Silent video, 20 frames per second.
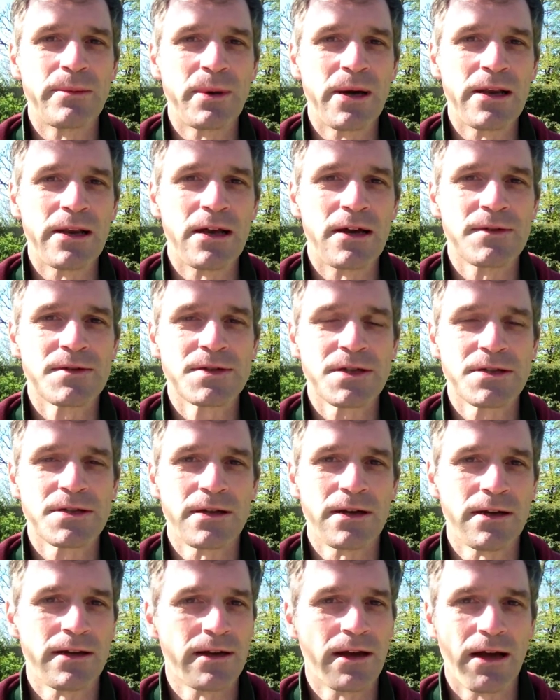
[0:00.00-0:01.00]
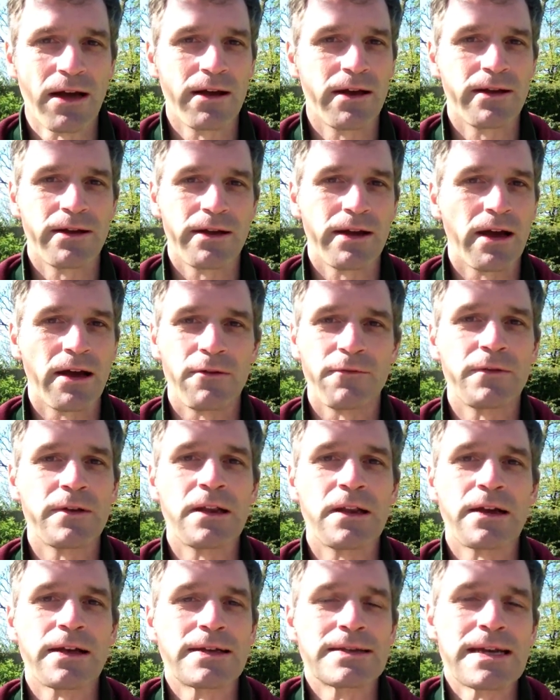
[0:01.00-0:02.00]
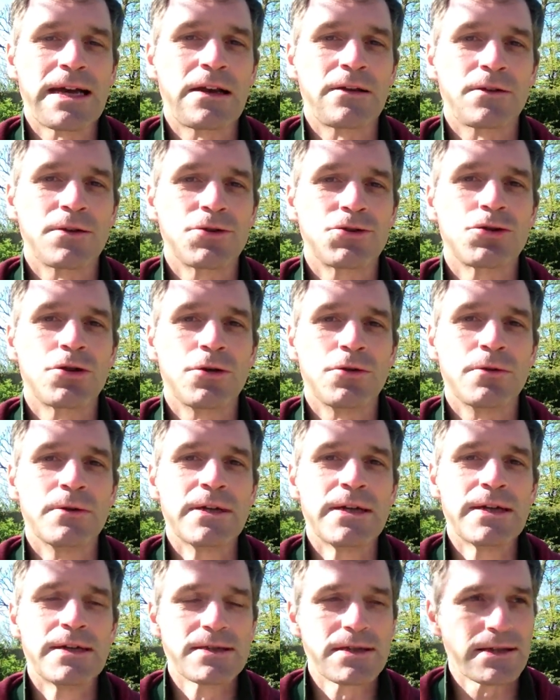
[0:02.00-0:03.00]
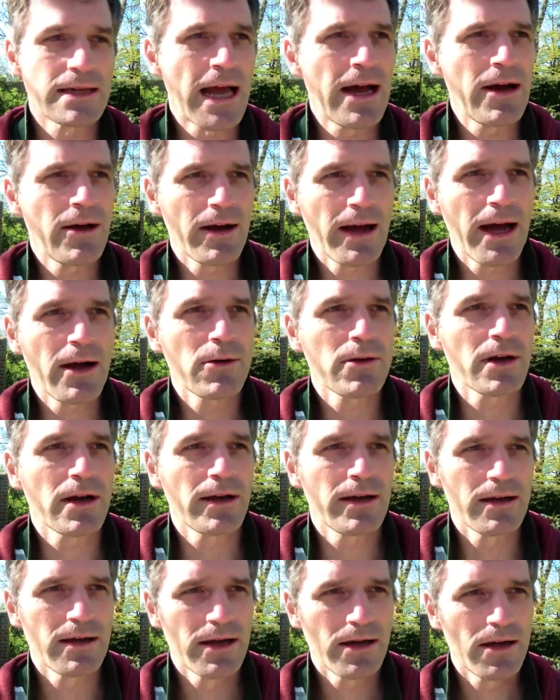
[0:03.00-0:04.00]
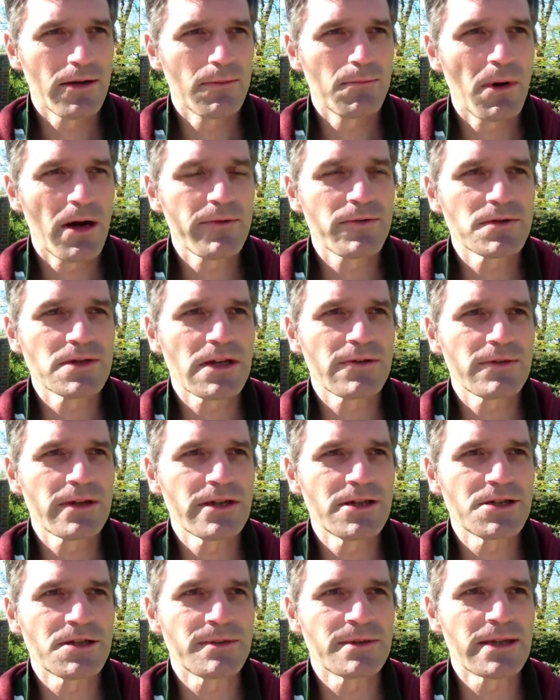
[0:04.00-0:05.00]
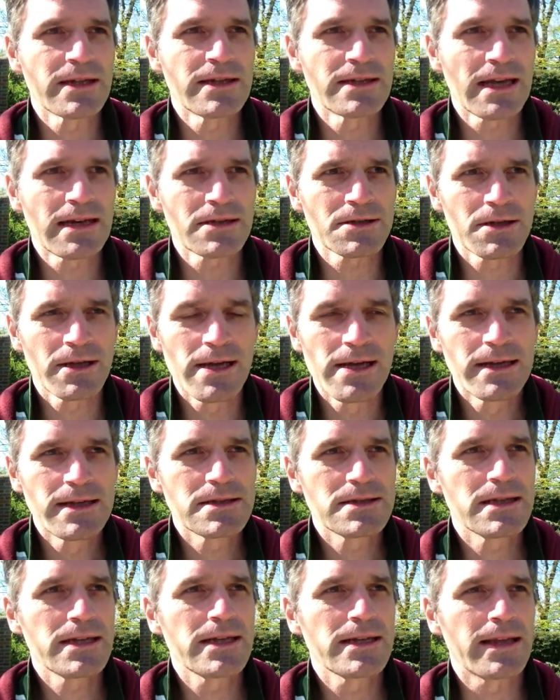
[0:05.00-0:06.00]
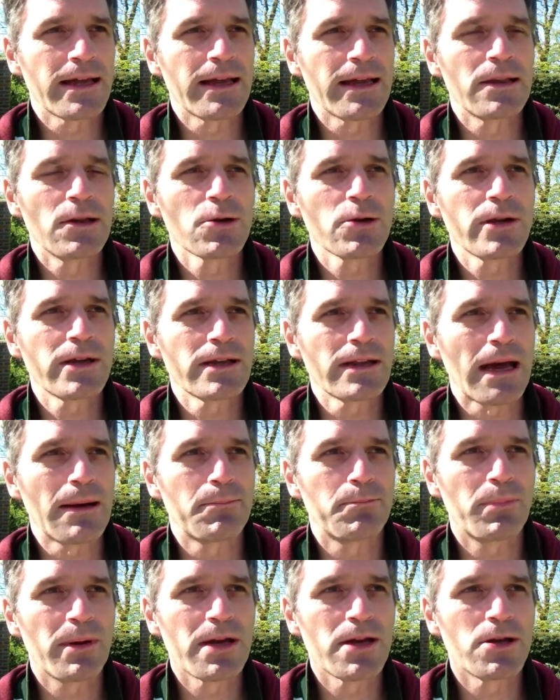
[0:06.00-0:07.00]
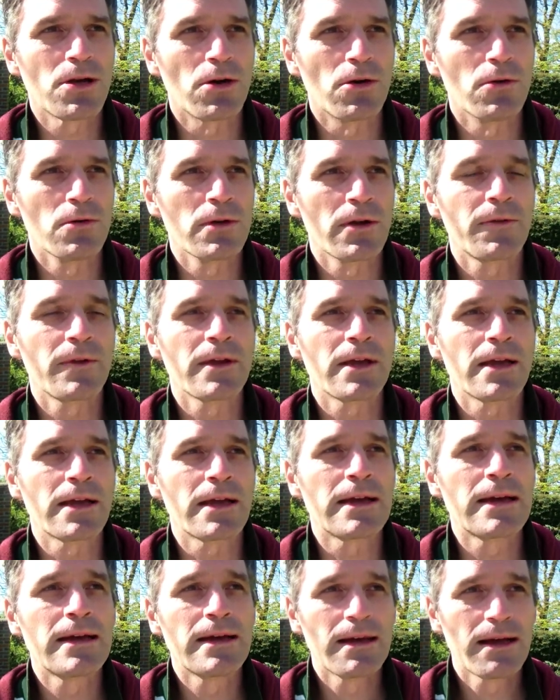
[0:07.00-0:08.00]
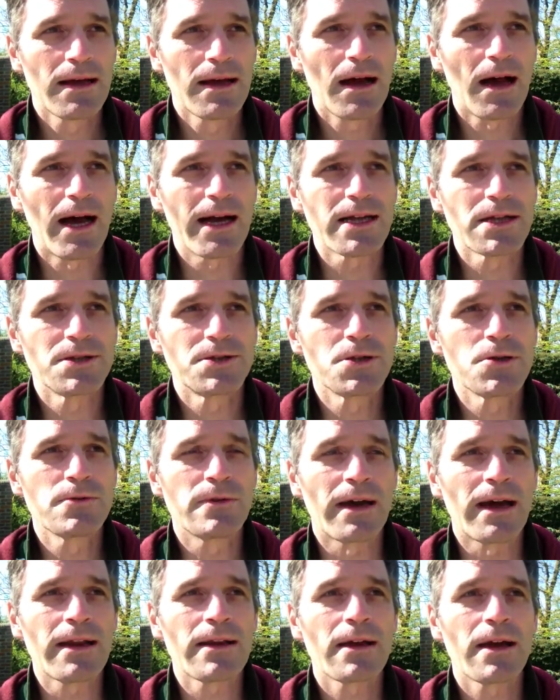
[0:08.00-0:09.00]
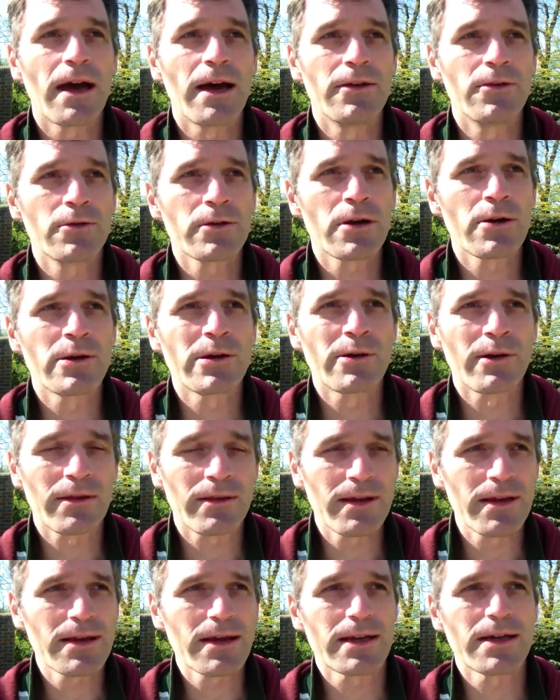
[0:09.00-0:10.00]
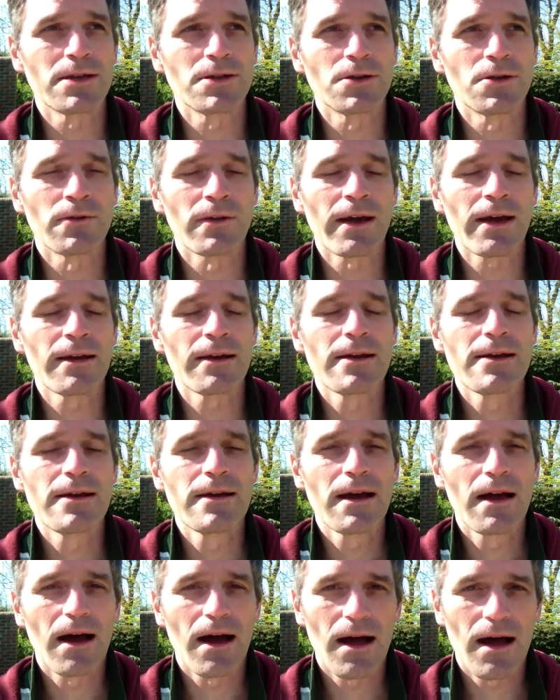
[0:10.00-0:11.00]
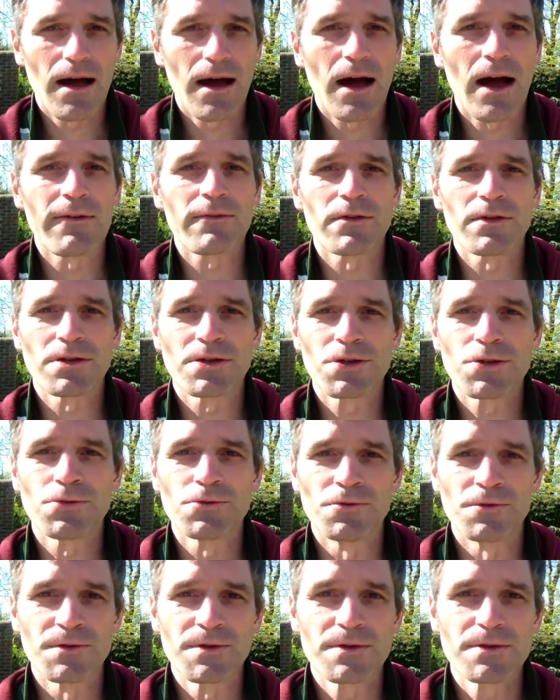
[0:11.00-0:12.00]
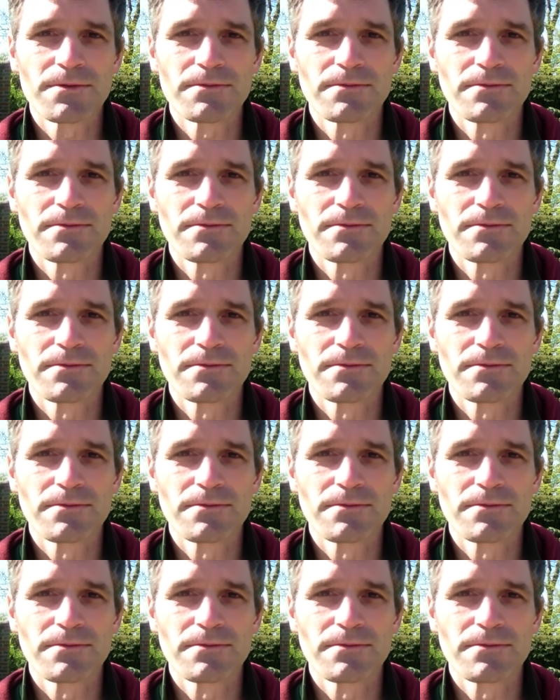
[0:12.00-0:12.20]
in my life such that I'll feel like it's out of control. So how can I? Mindful self-leadership is actually sitting there looking at that big goal and thinking, I can do that, and not only do I think I can do that, I've got the tools